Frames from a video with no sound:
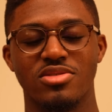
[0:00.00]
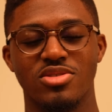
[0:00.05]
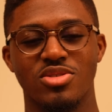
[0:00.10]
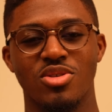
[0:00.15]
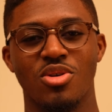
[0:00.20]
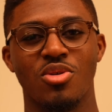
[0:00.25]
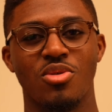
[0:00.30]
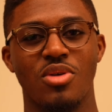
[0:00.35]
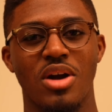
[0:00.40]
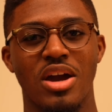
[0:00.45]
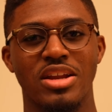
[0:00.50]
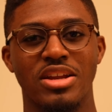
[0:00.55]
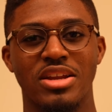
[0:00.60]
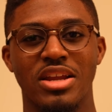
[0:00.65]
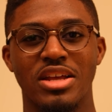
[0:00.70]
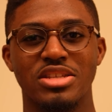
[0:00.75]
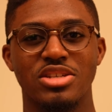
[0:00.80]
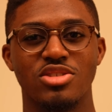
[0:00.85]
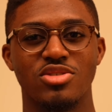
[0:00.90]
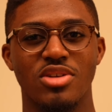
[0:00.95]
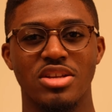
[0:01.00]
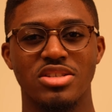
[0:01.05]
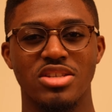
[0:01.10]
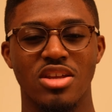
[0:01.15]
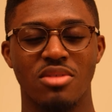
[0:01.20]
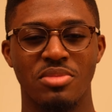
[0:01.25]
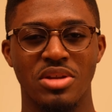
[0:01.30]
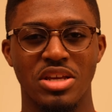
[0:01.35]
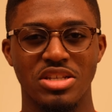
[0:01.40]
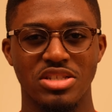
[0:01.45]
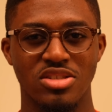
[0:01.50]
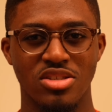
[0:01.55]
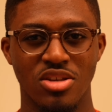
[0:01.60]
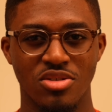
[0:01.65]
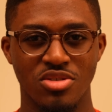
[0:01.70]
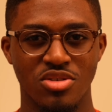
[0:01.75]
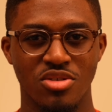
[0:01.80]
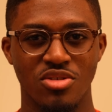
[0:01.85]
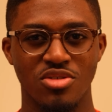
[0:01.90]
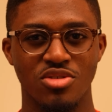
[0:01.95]
So I did not teach you how to set up an
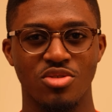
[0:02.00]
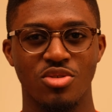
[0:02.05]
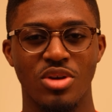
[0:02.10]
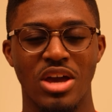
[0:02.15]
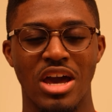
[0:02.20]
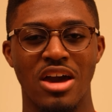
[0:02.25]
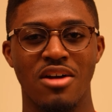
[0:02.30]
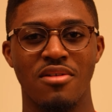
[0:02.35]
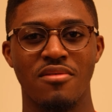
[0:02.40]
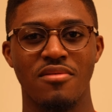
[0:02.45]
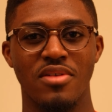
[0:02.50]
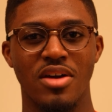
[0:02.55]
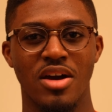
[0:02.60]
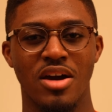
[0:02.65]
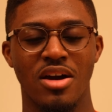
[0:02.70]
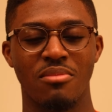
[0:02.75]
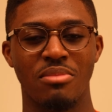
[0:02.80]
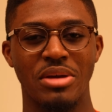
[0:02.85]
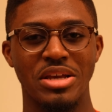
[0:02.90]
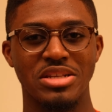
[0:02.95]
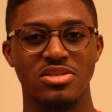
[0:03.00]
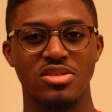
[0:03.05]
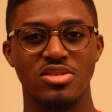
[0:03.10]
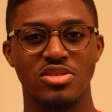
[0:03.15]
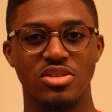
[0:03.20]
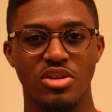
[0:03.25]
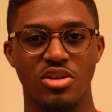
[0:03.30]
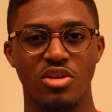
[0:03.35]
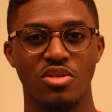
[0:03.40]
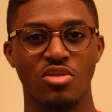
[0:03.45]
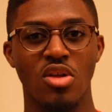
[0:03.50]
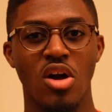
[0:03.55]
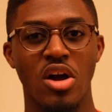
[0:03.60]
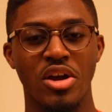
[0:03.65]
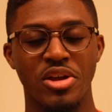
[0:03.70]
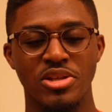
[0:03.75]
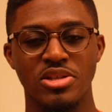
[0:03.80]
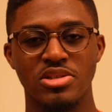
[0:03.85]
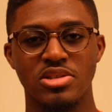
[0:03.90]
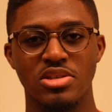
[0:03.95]
SSL cert, so you have basically secure
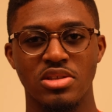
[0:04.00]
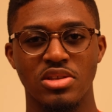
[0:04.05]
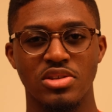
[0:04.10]
login to